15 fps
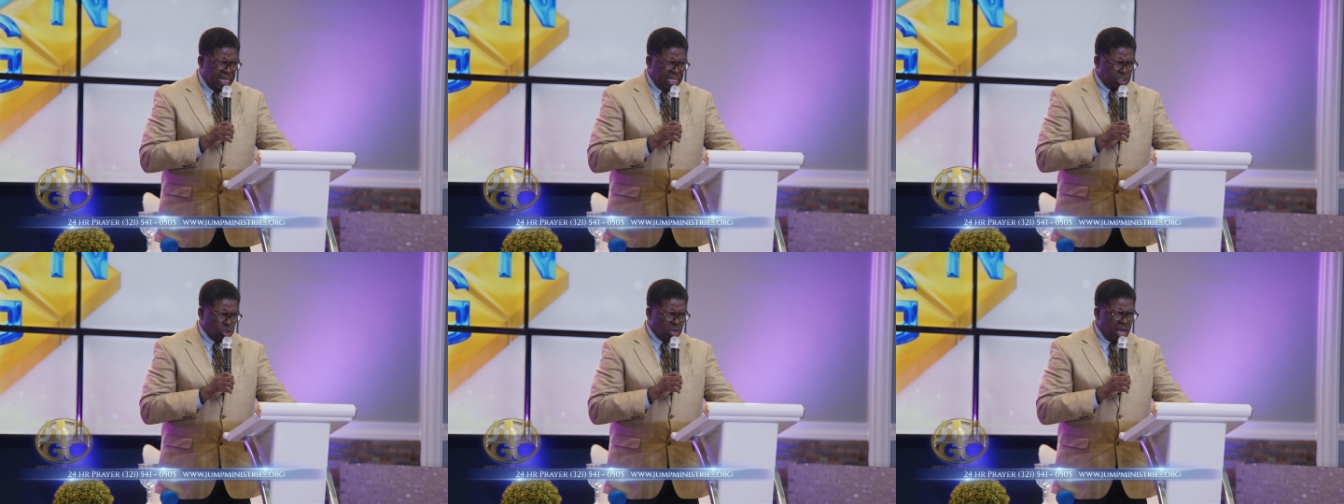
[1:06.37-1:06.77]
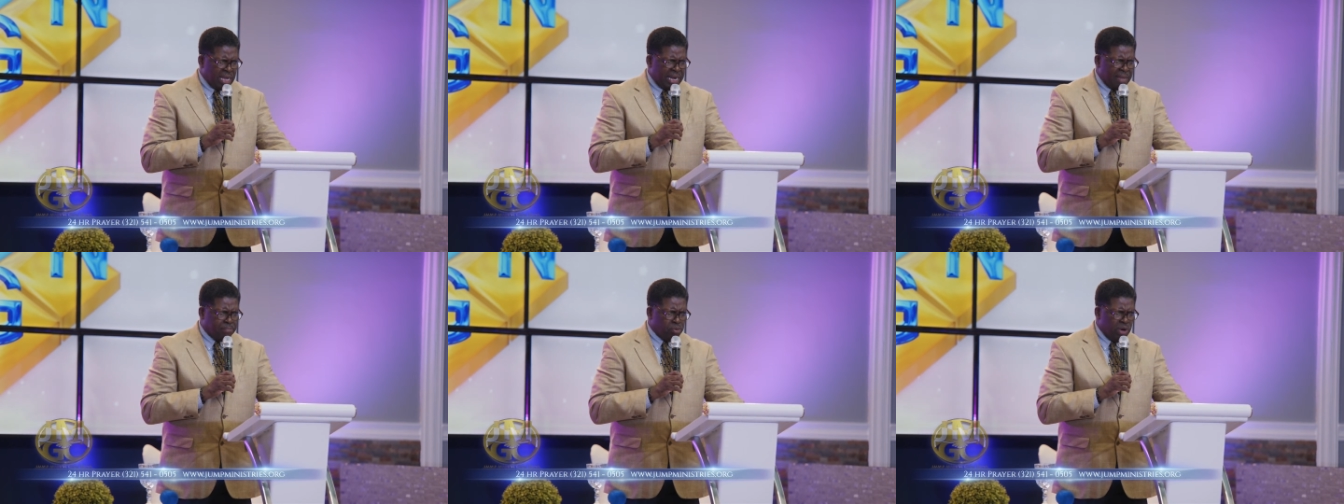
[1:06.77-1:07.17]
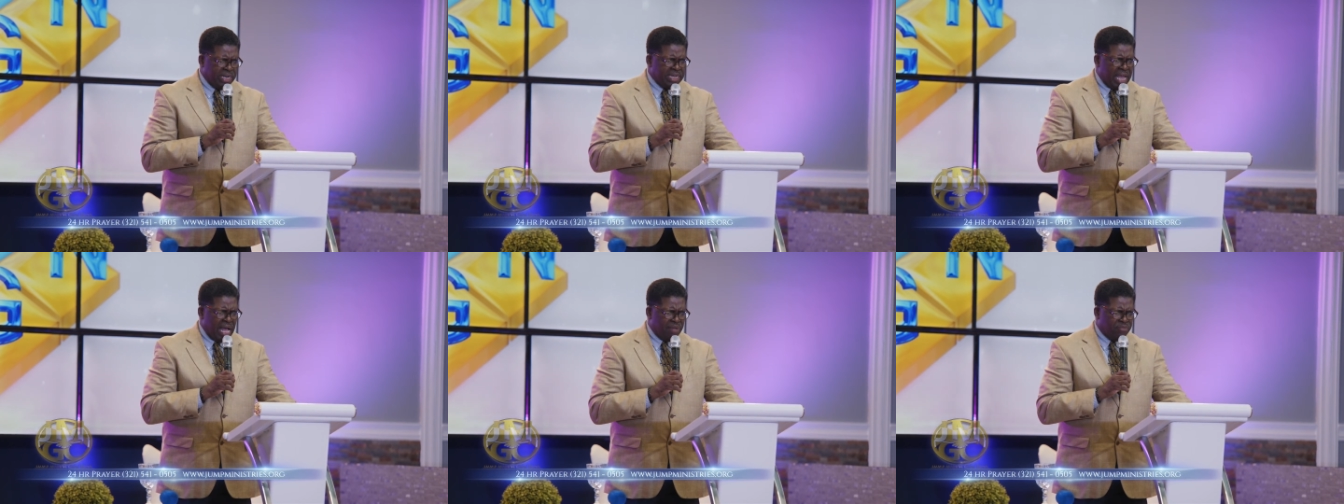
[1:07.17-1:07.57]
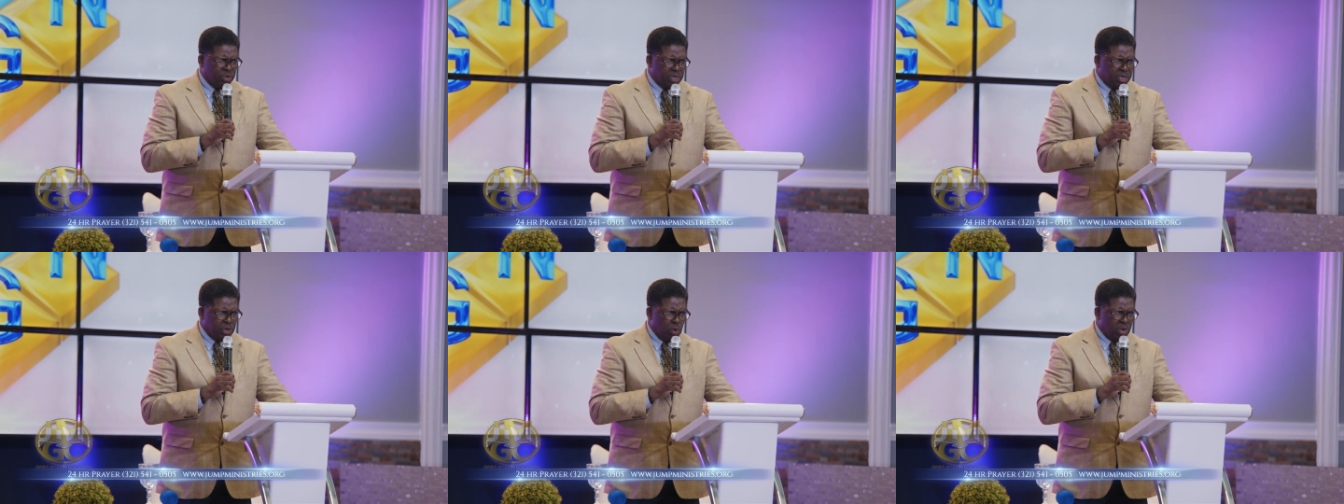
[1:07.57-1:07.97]
And so, God, I pray now for
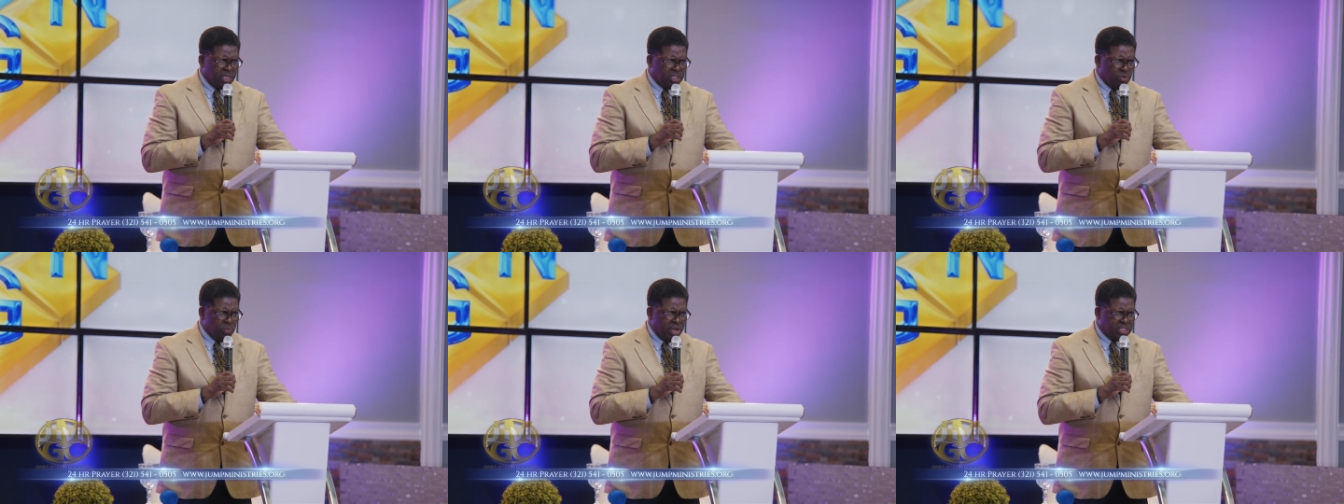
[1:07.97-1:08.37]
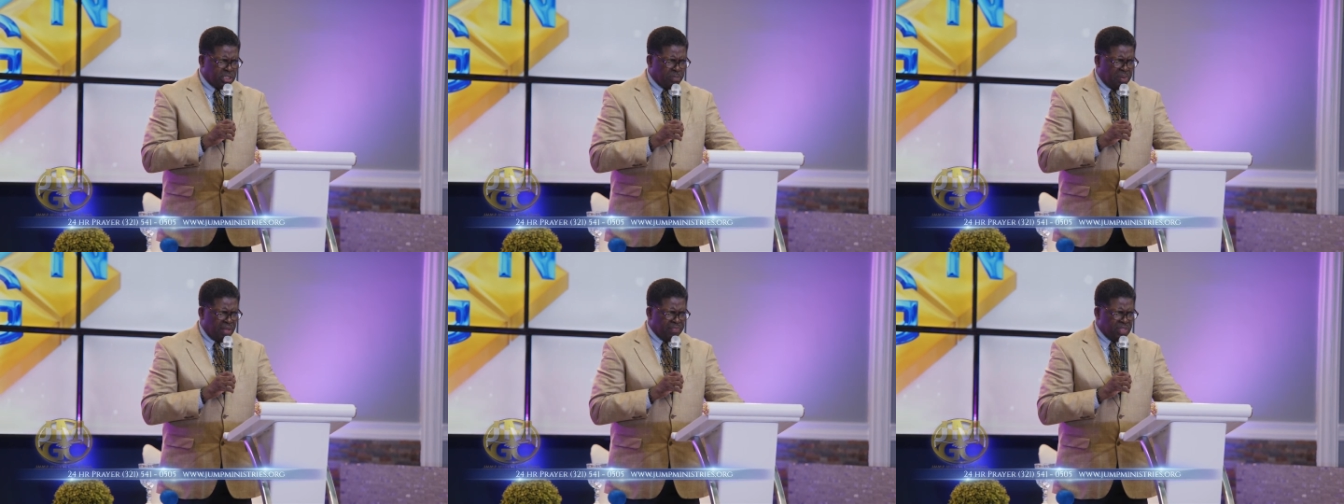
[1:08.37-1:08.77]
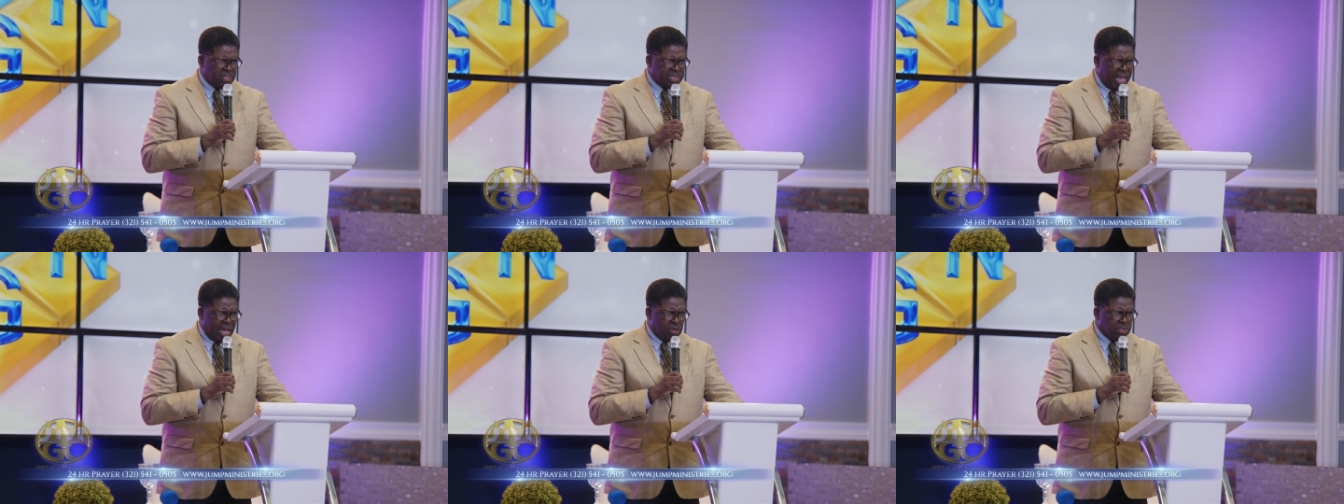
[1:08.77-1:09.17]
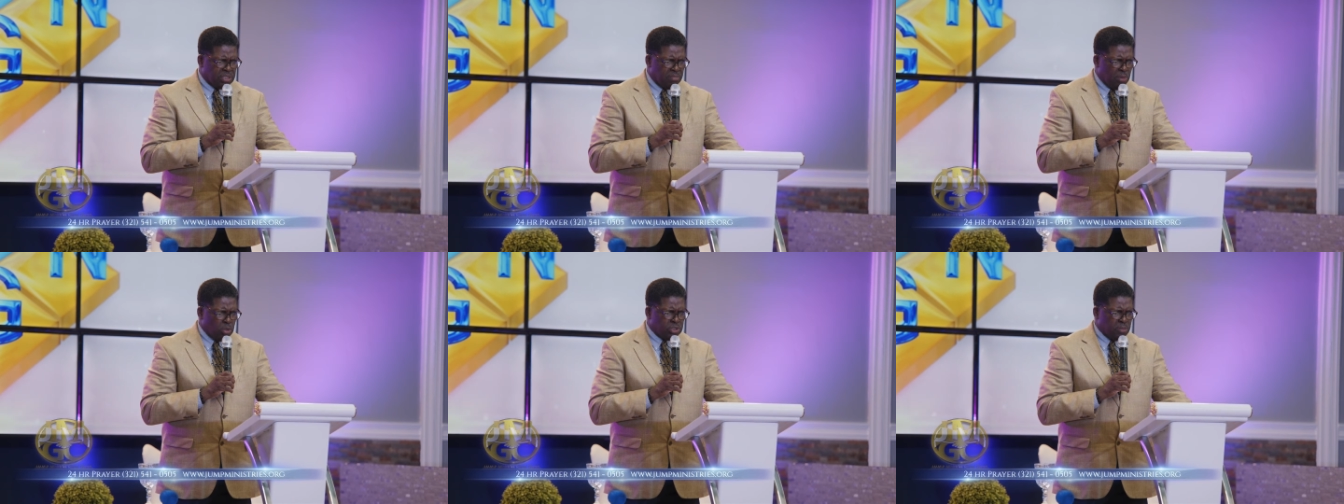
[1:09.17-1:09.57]
an anointing to rest upon this house
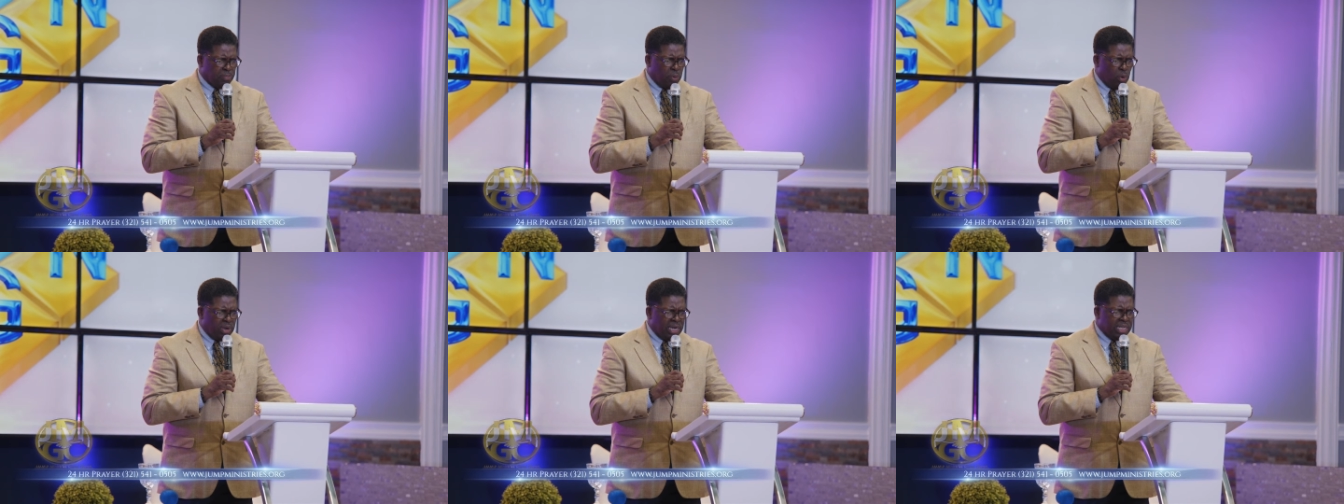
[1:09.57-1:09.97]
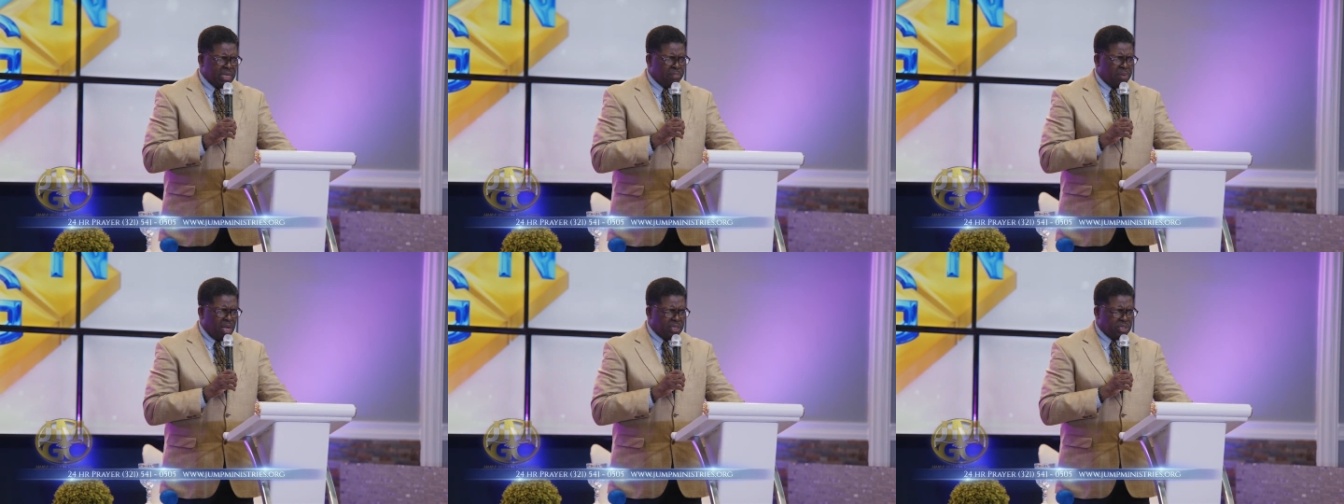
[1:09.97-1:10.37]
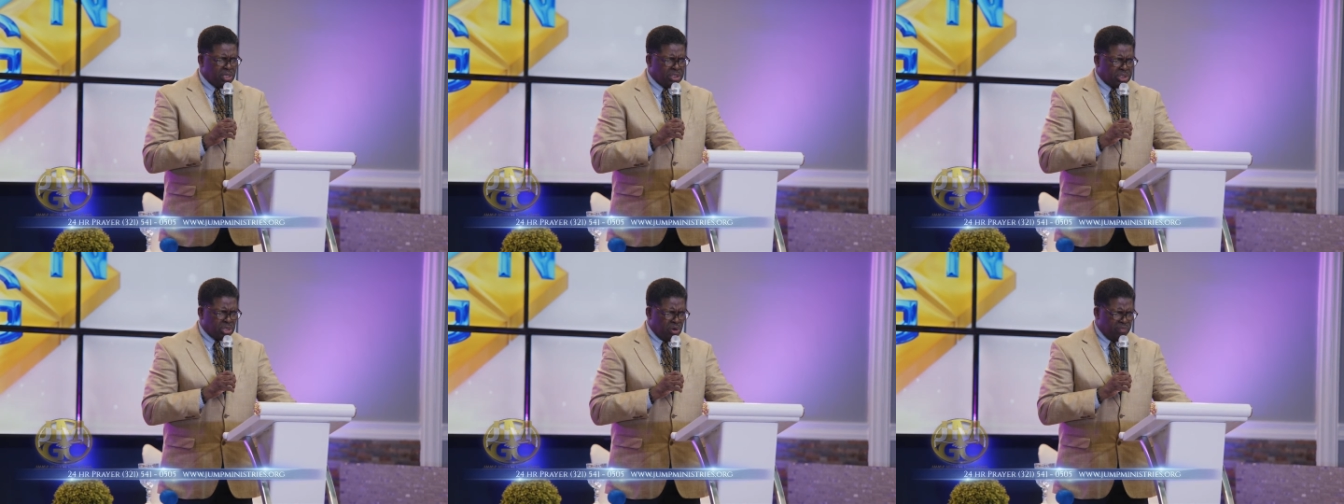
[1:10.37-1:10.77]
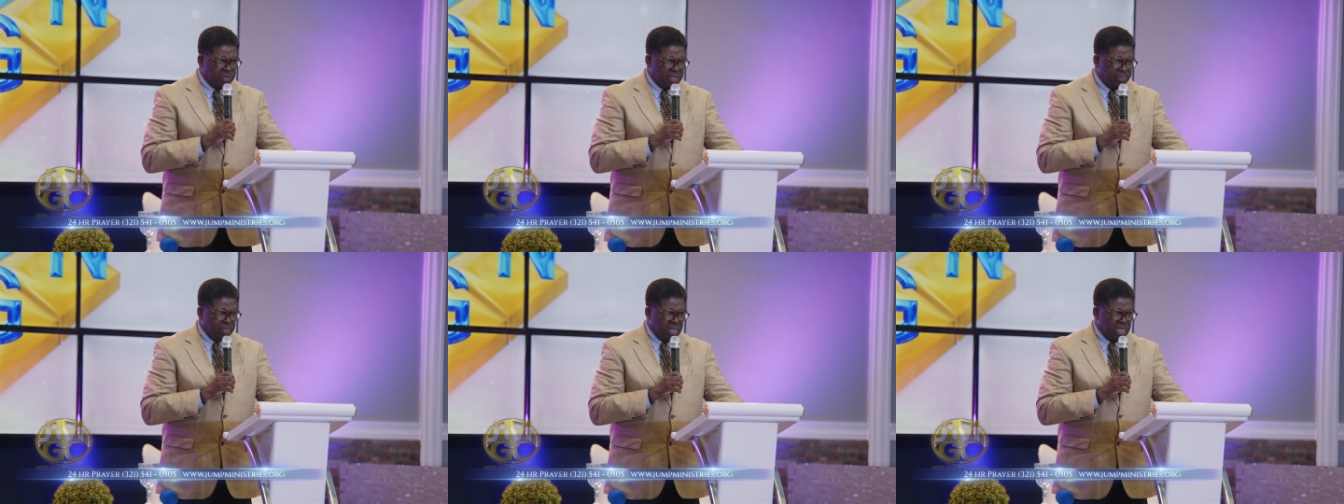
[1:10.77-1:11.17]
and most importantly upon your
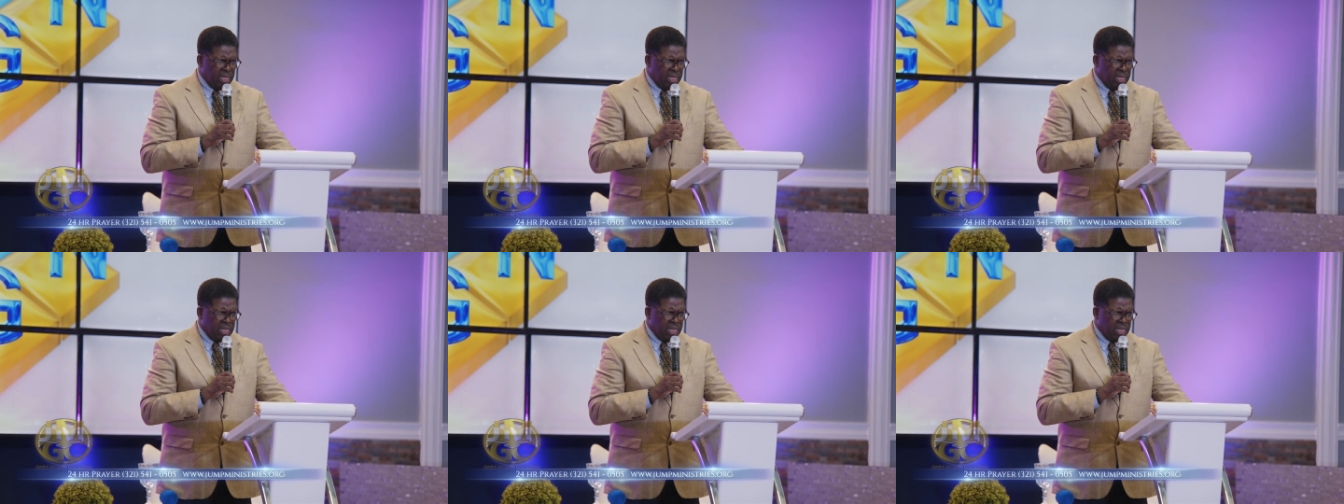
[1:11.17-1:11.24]
servant.